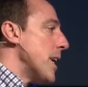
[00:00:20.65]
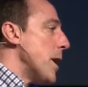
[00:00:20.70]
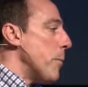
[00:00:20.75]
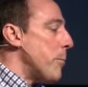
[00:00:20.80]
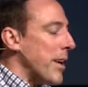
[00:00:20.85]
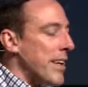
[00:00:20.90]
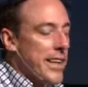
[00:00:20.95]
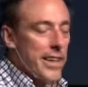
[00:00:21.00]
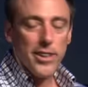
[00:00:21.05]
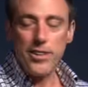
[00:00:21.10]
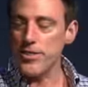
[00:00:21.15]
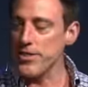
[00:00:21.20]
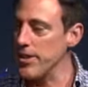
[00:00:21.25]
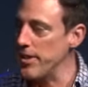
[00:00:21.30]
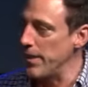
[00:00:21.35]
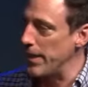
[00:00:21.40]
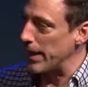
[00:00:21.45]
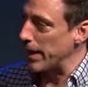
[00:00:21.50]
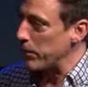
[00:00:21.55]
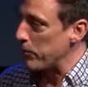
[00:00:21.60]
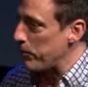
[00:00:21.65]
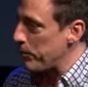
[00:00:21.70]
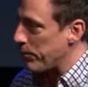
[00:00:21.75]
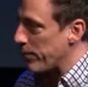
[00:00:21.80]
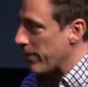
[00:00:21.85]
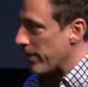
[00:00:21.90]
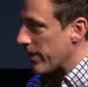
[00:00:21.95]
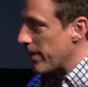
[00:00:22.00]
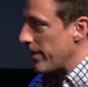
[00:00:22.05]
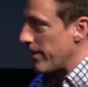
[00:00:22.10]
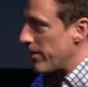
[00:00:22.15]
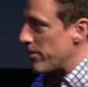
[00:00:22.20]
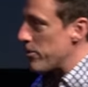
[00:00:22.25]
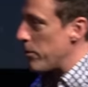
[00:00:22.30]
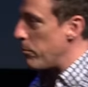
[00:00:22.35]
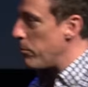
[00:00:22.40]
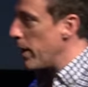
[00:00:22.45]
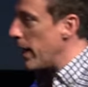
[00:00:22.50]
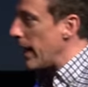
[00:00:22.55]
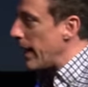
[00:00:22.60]
But here's the thing. There's a
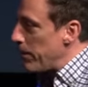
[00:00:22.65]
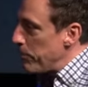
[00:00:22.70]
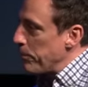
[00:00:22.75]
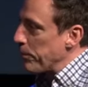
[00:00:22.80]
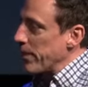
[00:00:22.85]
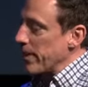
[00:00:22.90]
but.